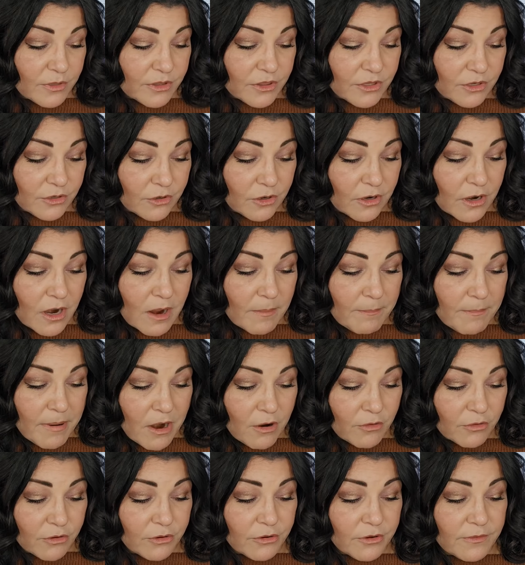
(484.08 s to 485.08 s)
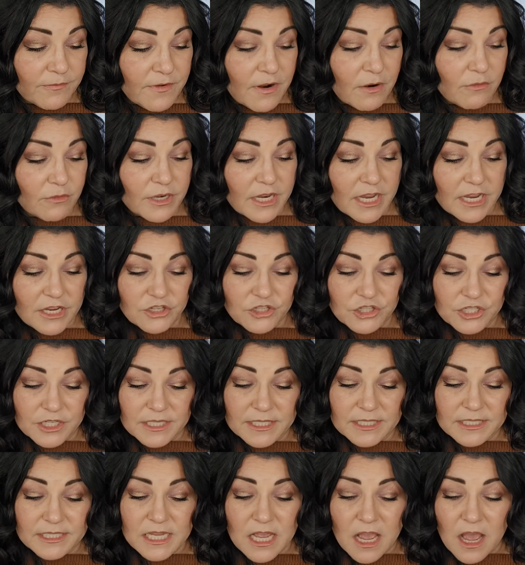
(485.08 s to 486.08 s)
with her powdered
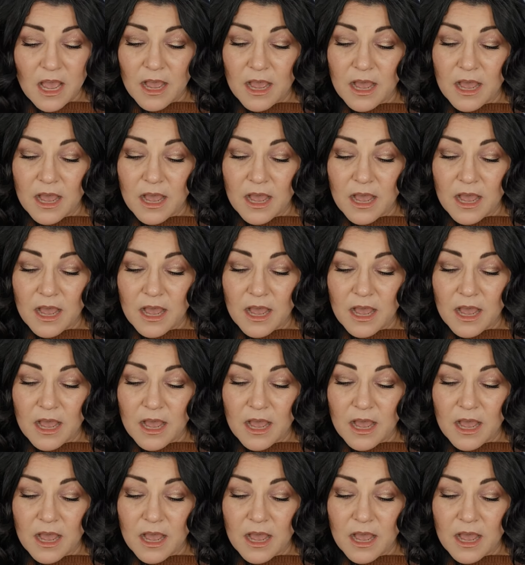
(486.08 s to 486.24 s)
foundations.